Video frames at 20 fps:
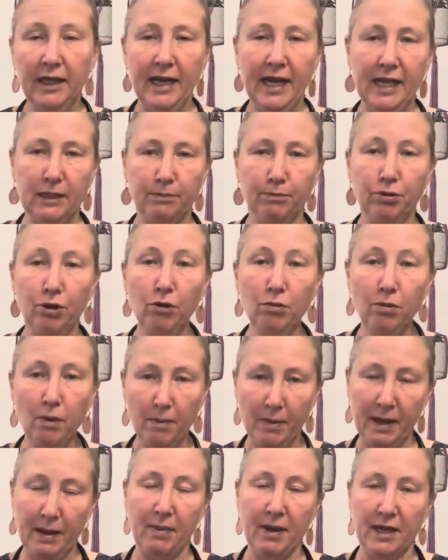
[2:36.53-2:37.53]
It's
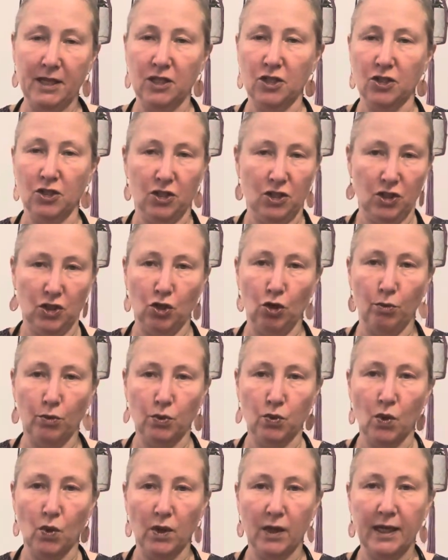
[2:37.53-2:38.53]
probably best just to stop
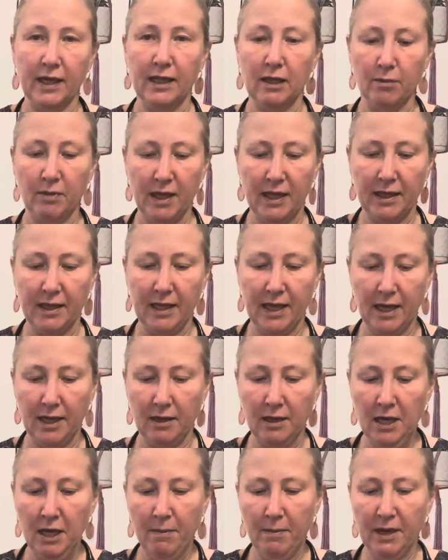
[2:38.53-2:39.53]
swaddling them then,
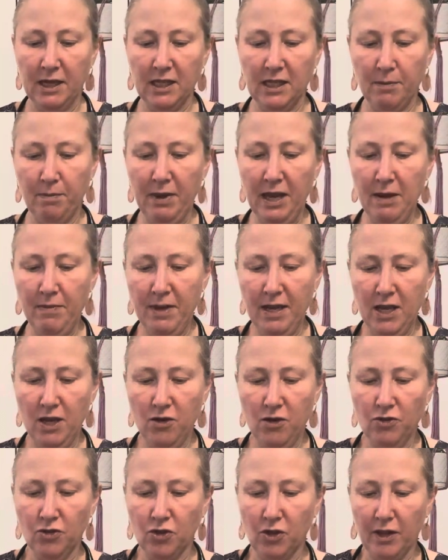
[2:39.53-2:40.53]
because a baby
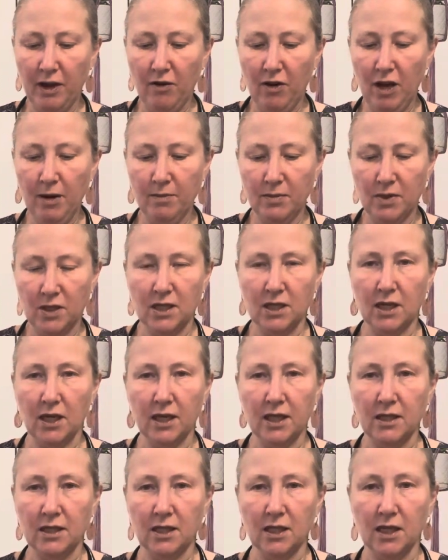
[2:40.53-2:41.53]
who's got their arms stuck
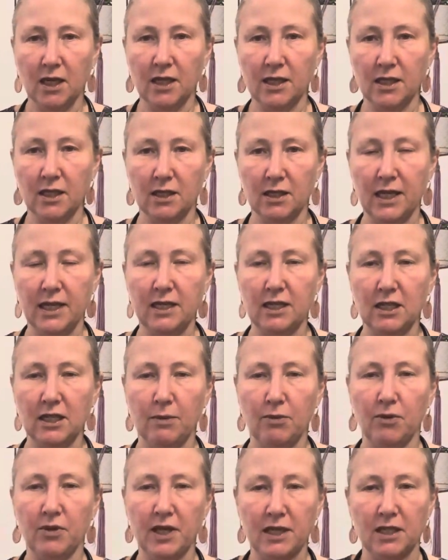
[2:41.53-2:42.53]
inside and has ended up
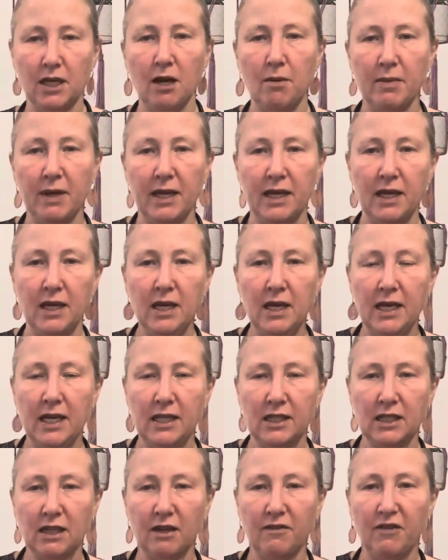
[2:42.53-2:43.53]
on their tummy,
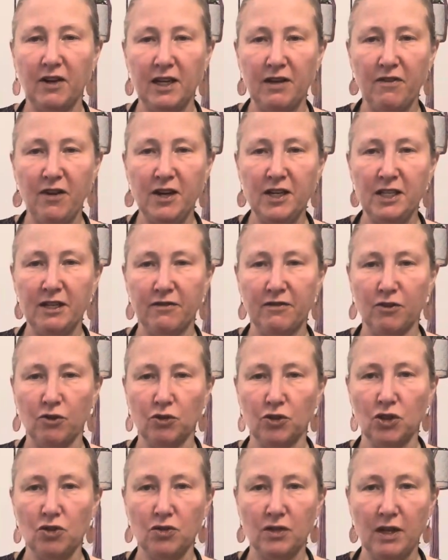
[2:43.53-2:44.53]
it's going to find it very difficult
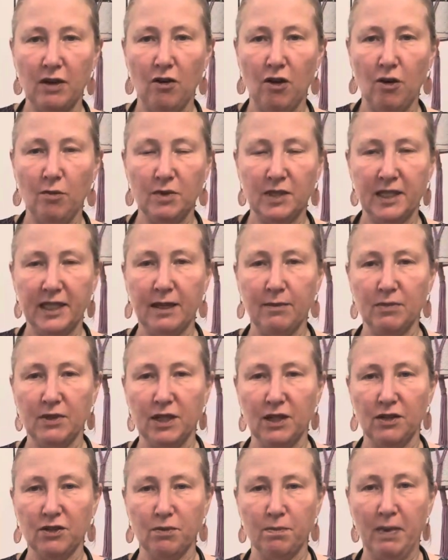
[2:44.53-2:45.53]
to use their arms to get
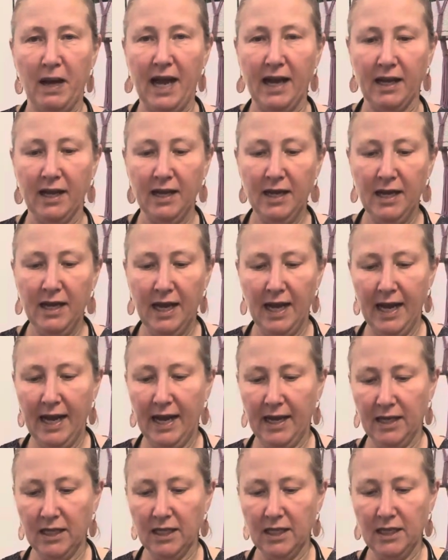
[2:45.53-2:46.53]
themselves back.
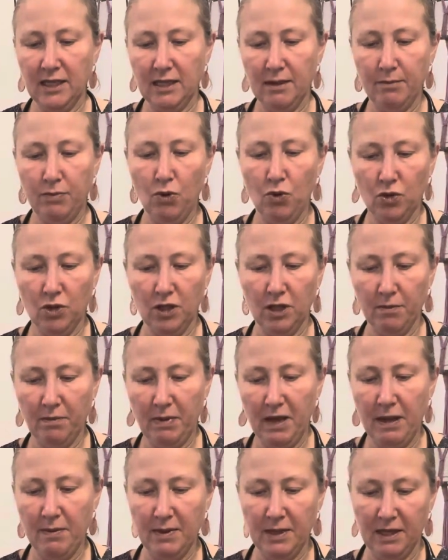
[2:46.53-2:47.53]
And it's important that
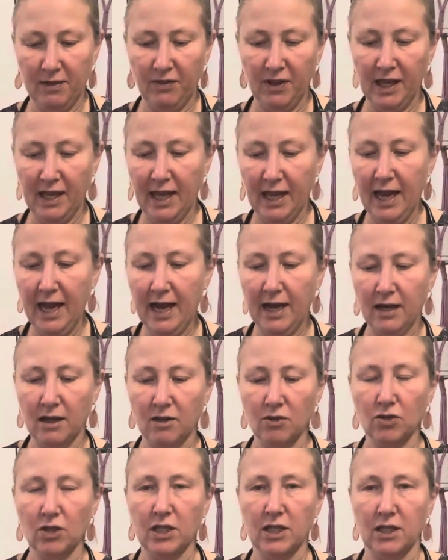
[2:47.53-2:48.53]
babies, if they can,
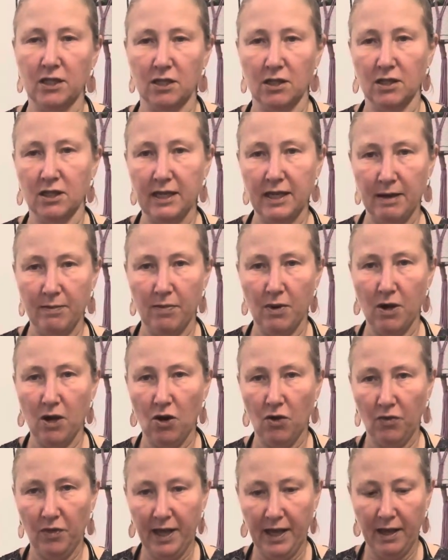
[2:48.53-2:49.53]
is to sleep
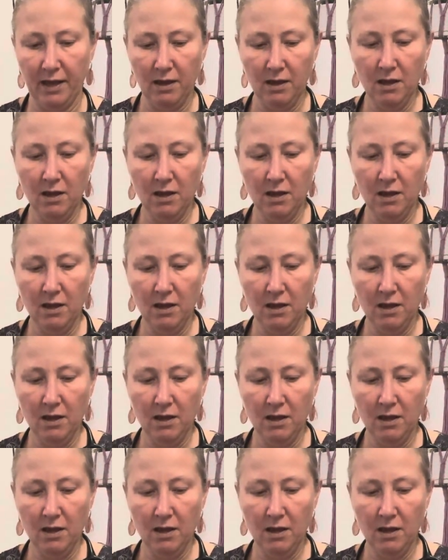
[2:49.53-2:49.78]
on their